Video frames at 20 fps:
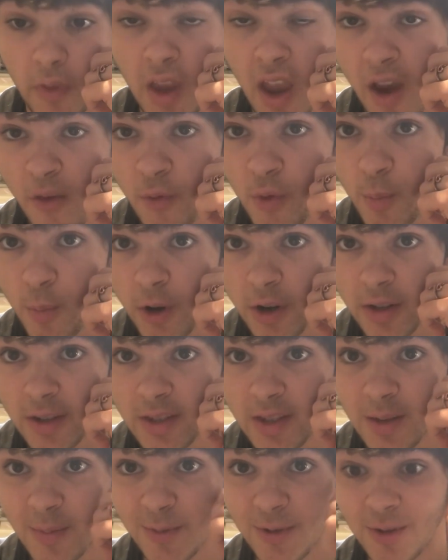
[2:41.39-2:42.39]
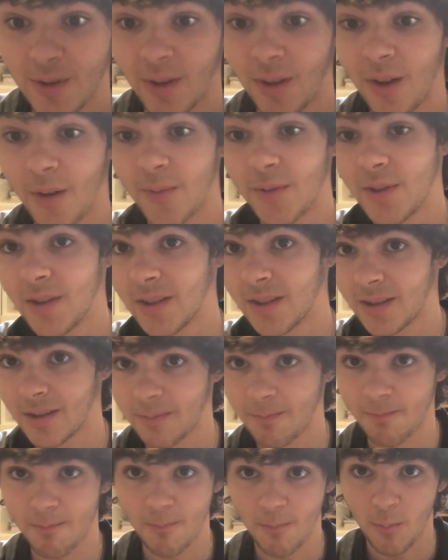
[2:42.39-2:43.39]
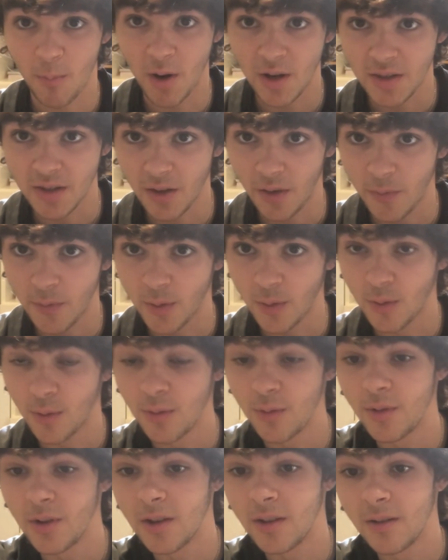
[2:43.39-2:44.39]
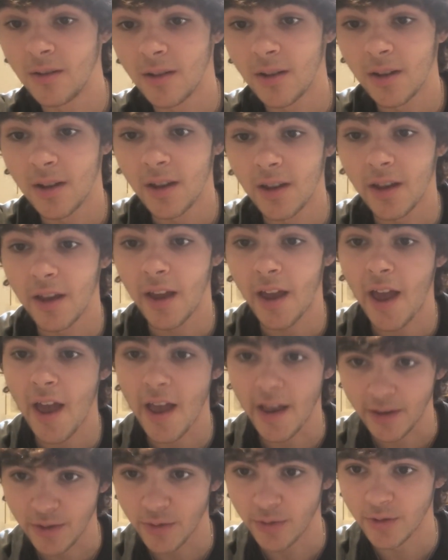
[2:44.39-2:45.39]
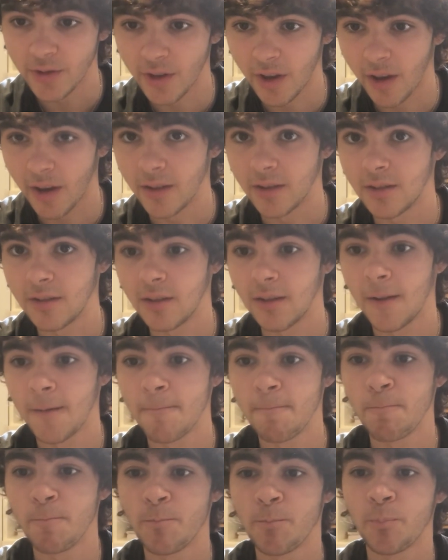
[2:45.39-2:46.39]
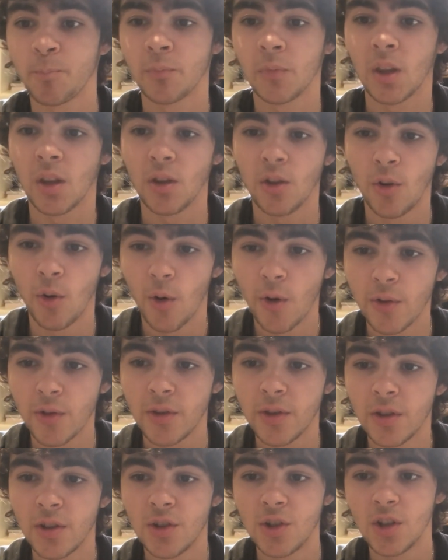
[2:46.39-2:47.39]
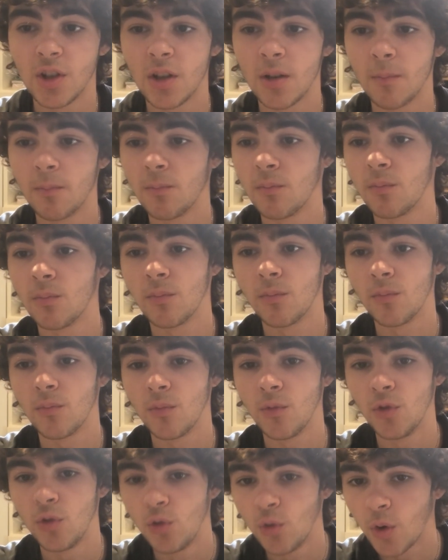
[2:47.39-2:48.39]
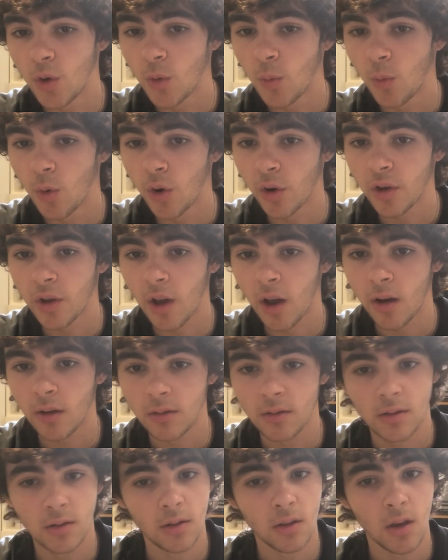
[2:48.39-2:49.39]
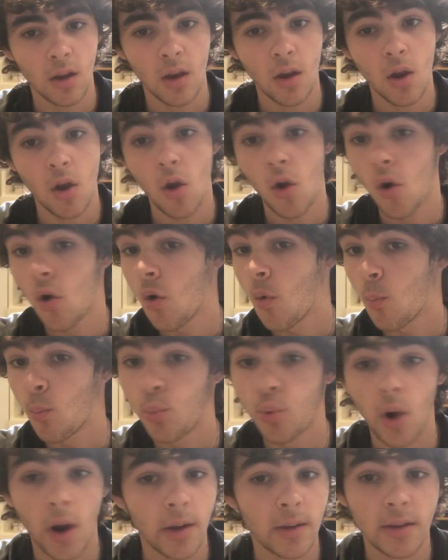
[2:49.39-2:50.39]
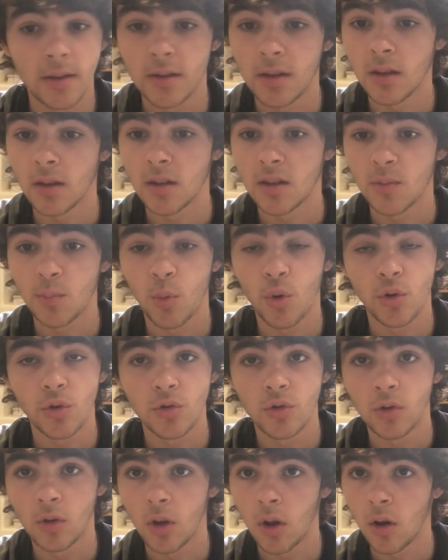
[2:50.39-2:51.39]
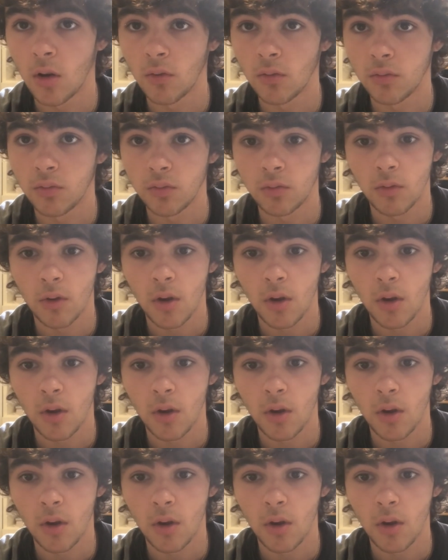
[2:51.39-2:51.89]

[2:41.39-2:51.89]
Everybody seems to love this, myself included. Exercise. Going to the gym, doing workouts, practicing the sports you love,